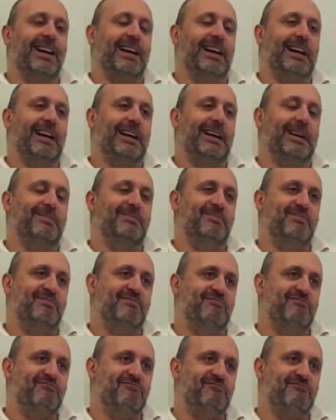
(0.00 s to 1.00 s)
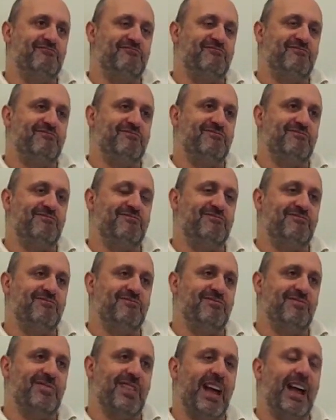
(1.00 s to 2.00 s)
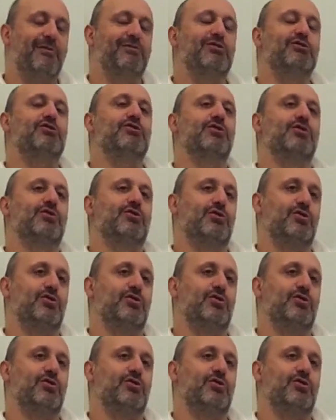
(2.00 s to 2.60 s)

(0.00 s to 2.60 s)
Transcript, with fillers: um, I have to choose